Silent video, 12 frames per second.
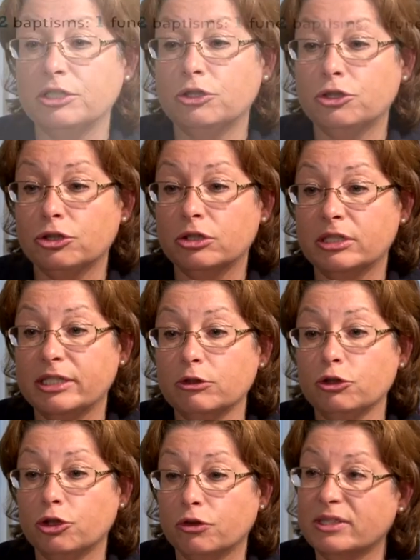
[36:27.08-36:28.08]

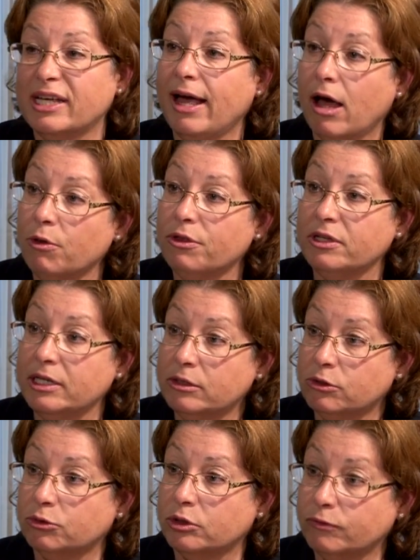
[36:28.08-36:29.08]
still shows a healthy
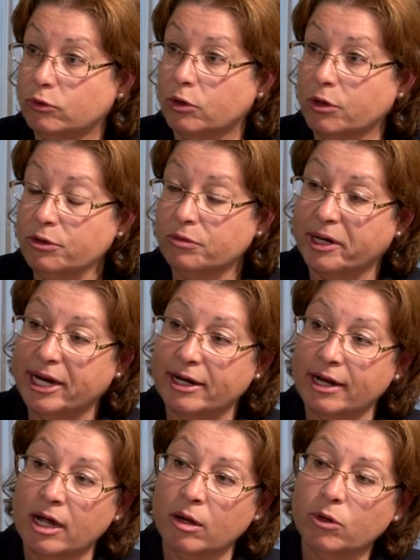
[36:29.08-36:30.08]
sort of growth rate.
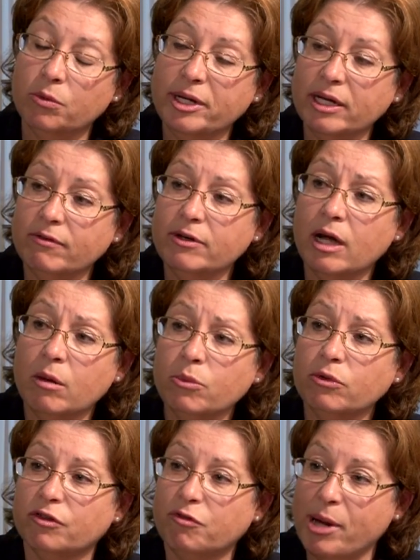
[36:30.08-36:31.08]
But we have a
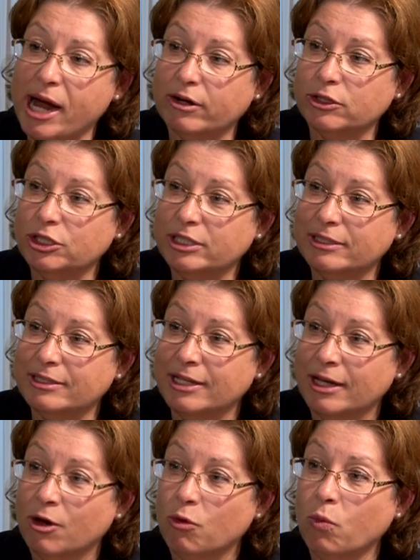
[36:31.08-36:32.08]
number of parishes
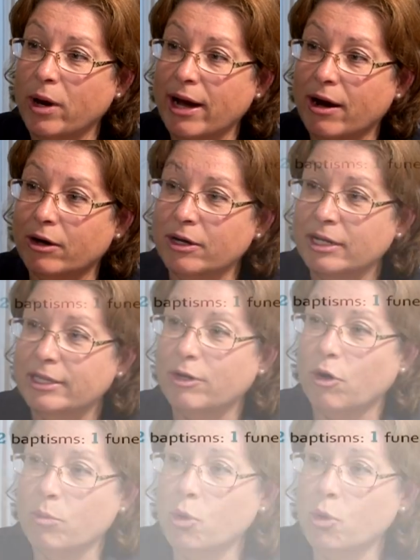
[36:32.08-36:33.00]
where there are